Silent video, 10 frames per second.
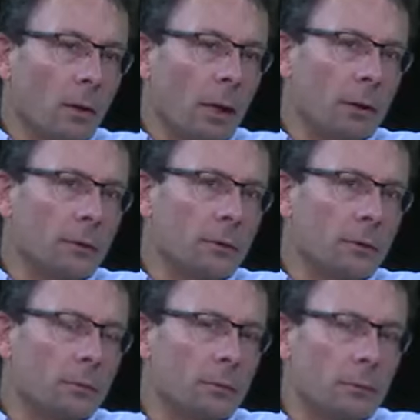And
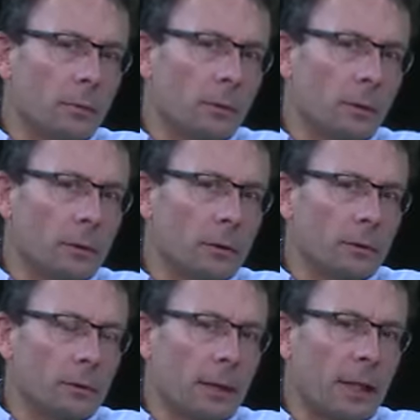
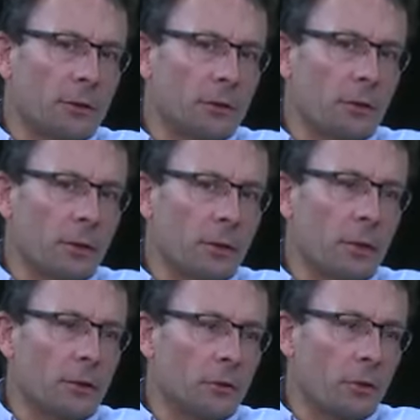the
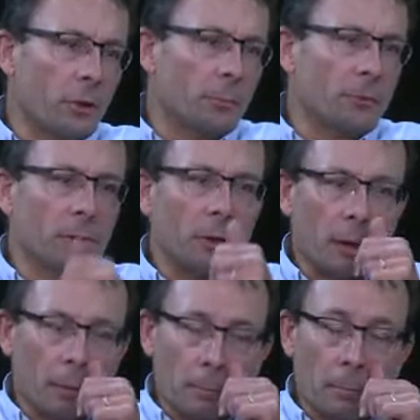cotton crops,
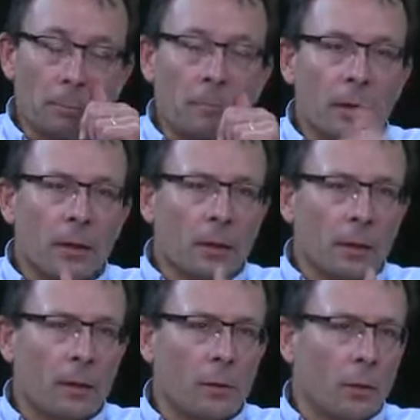who
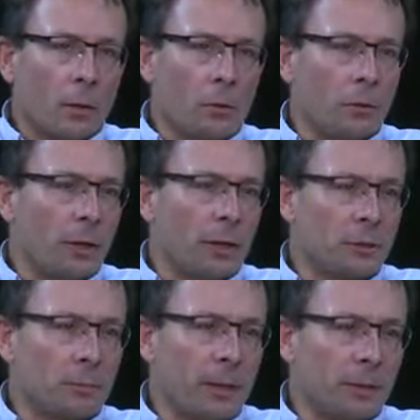do they
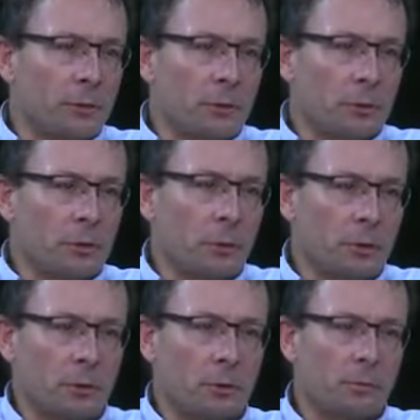supply to? So what
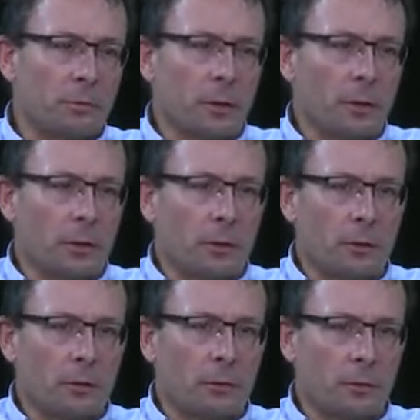sort of,
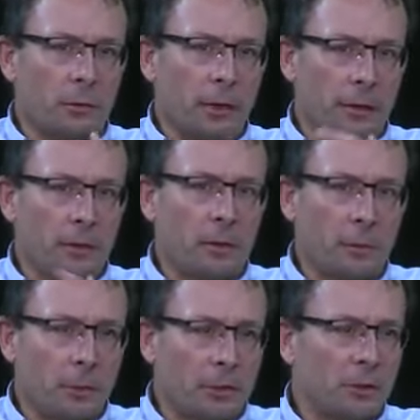if you like,
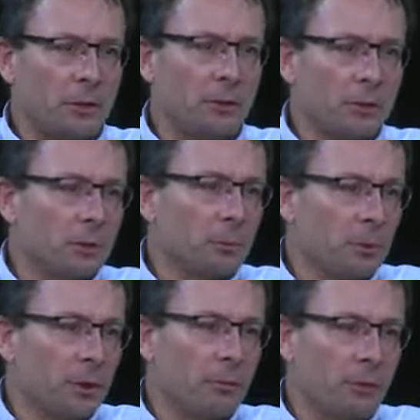commodity system do
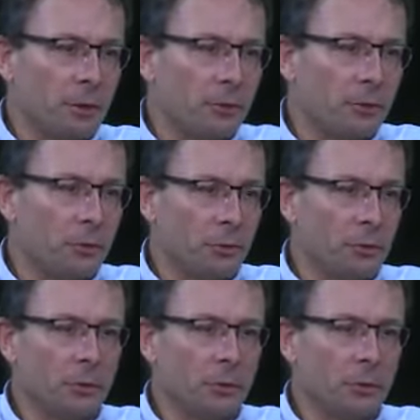they feed into?